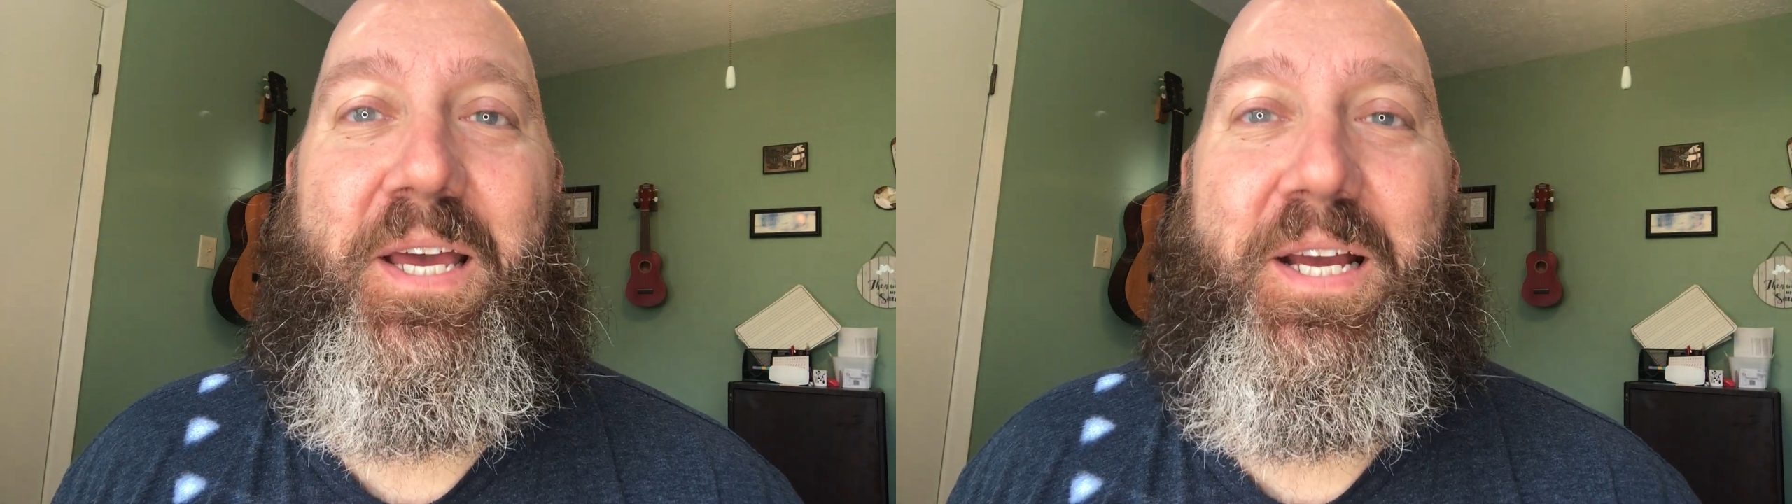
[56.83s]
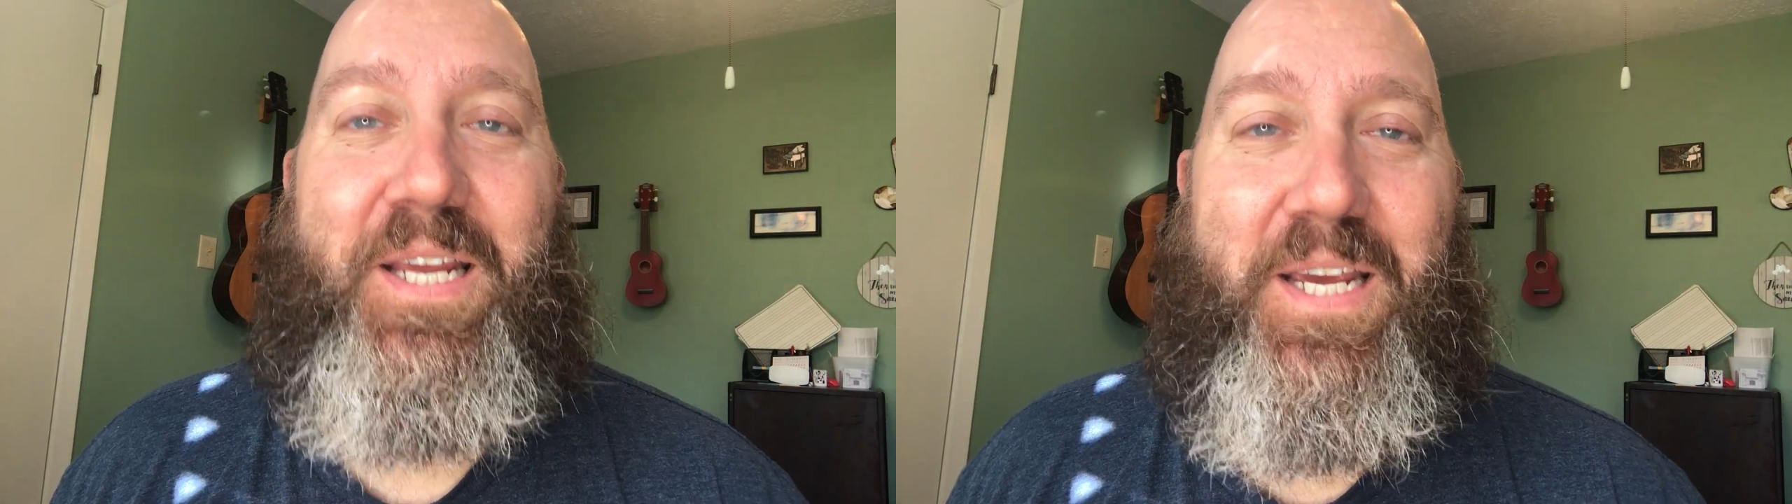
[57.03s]

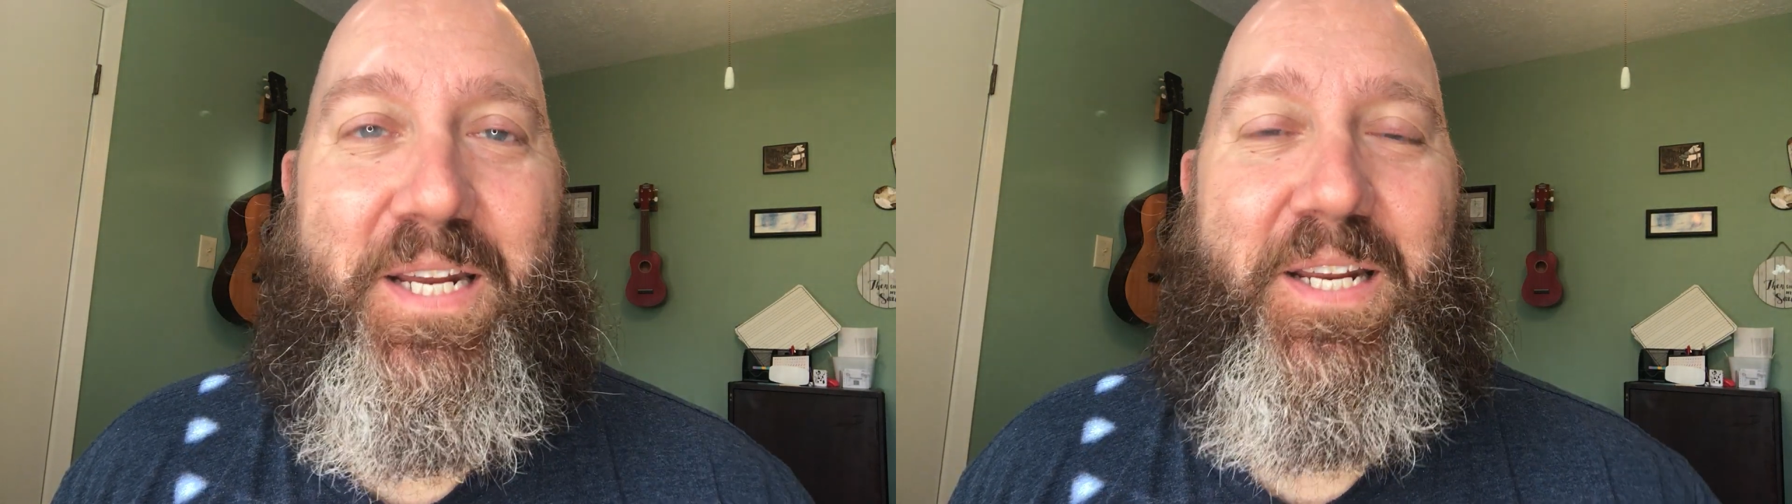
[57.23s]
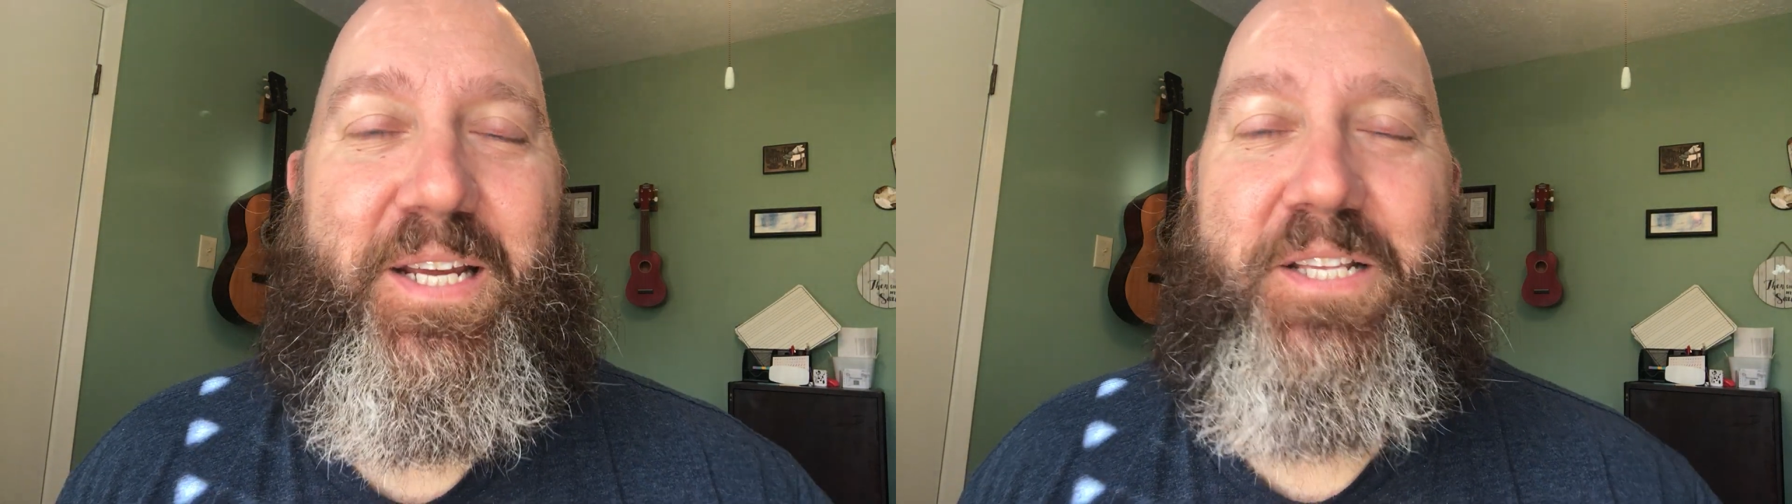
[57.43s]

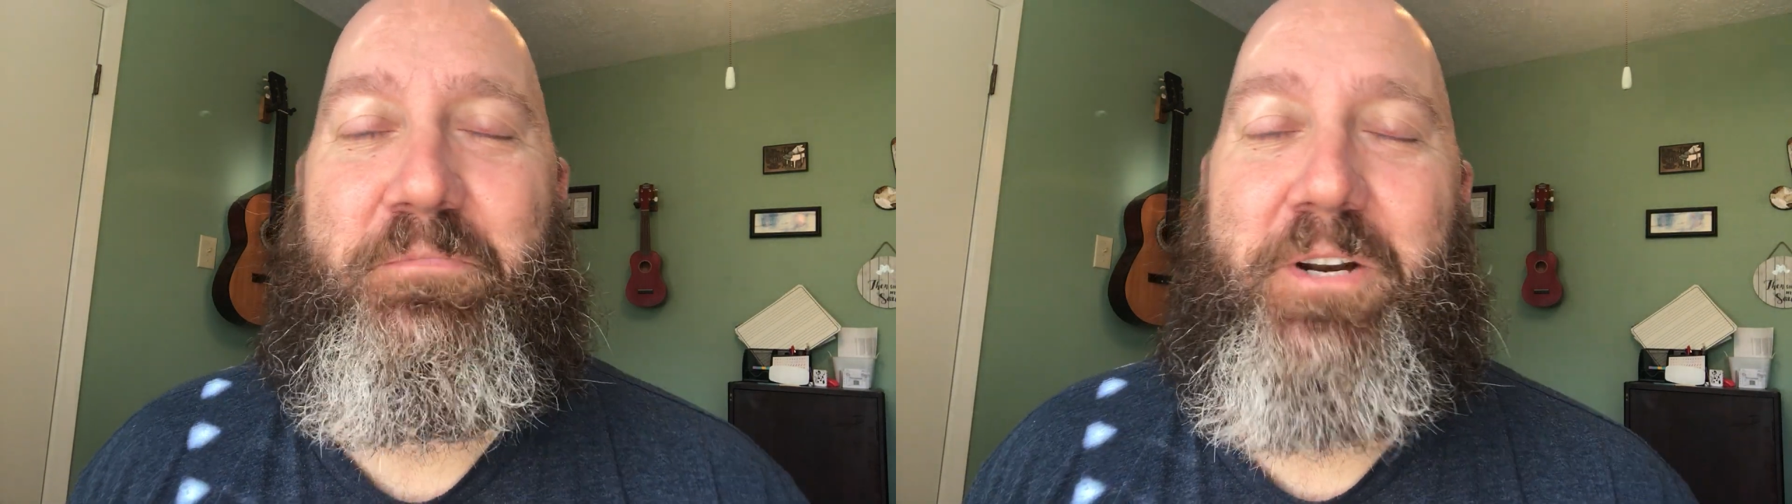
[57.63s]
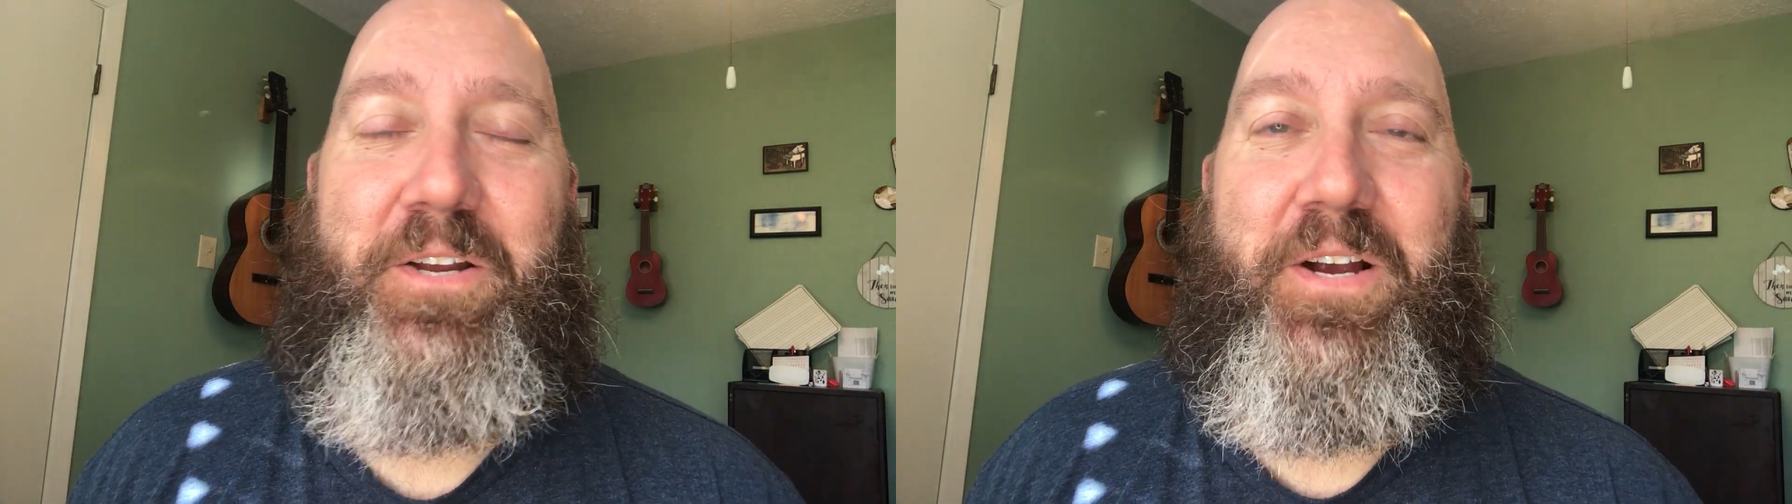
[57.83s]
again. It's
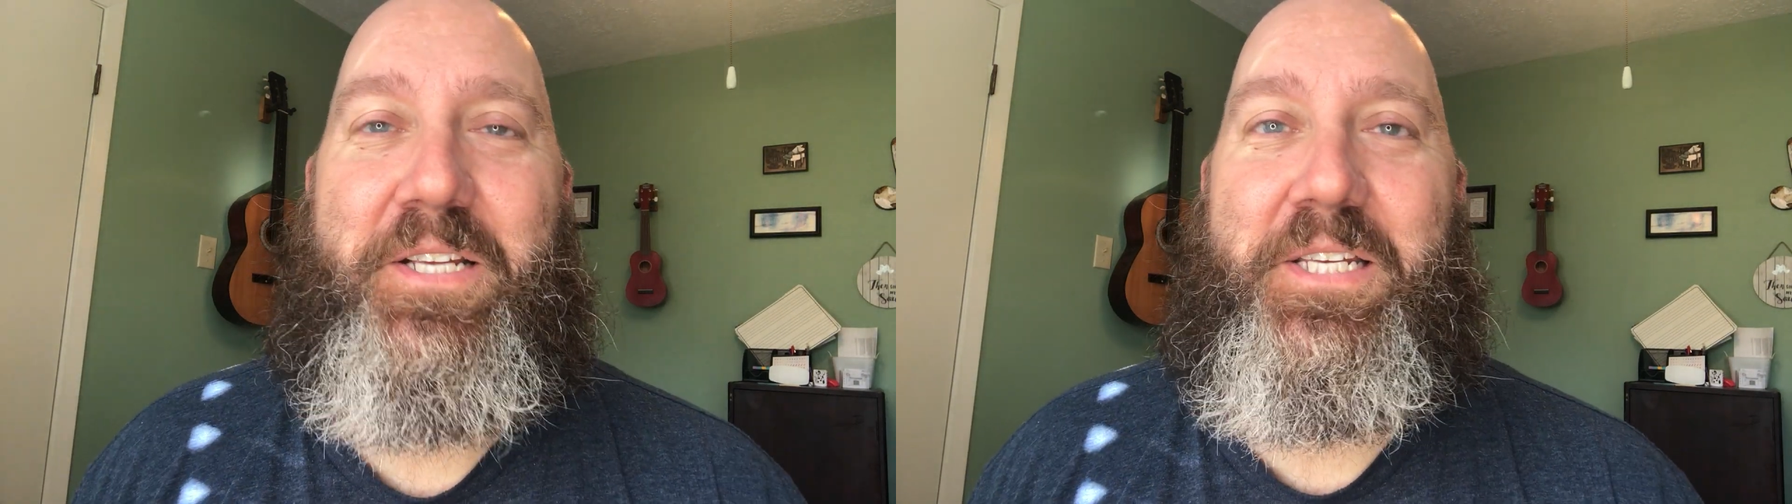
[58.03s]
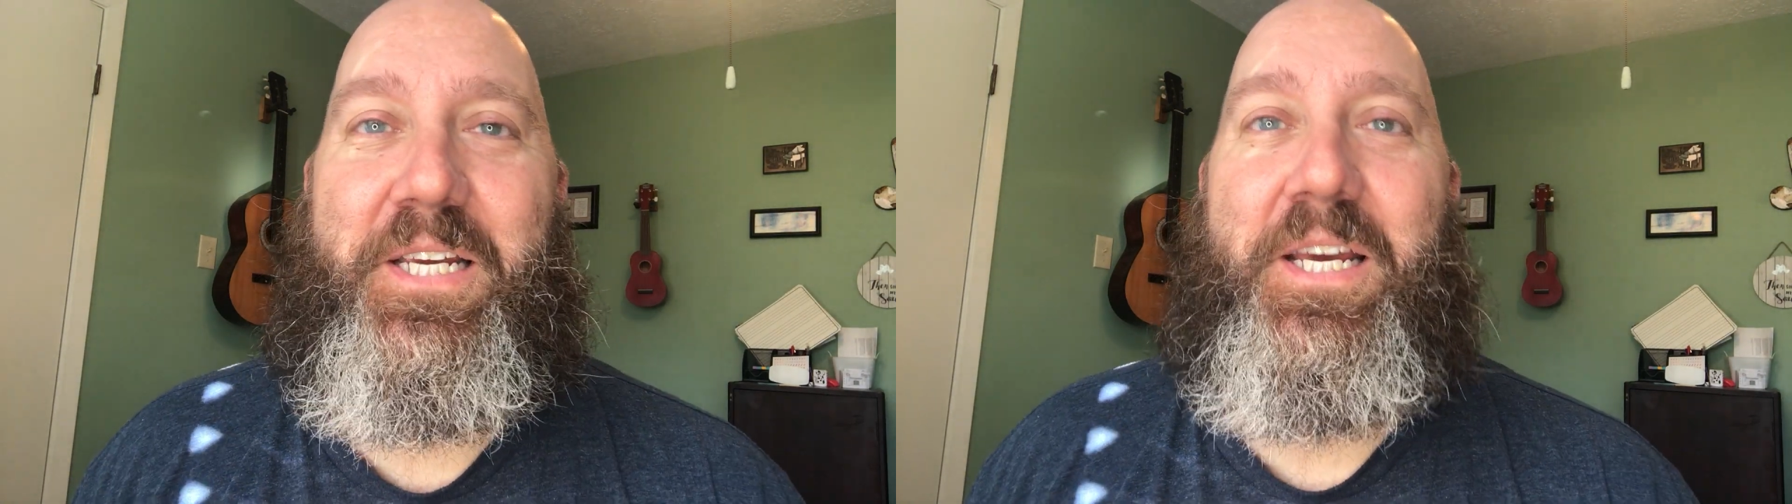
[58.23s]
pretty
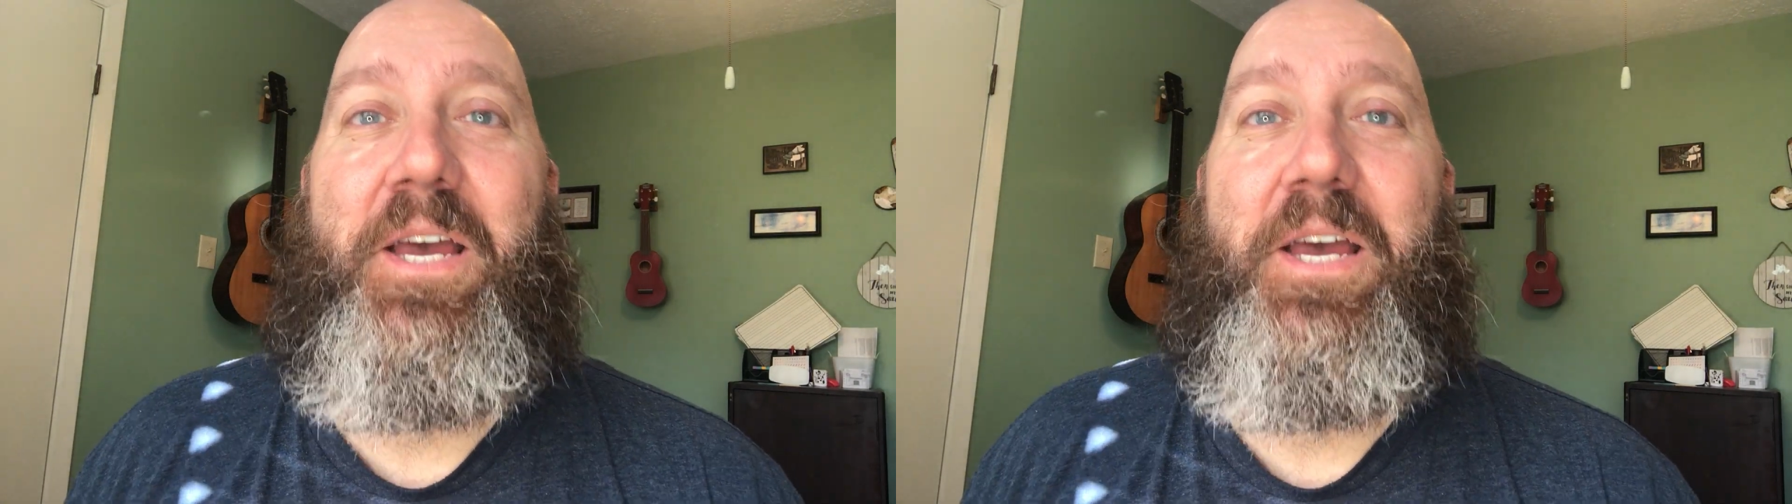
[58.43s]
crazy.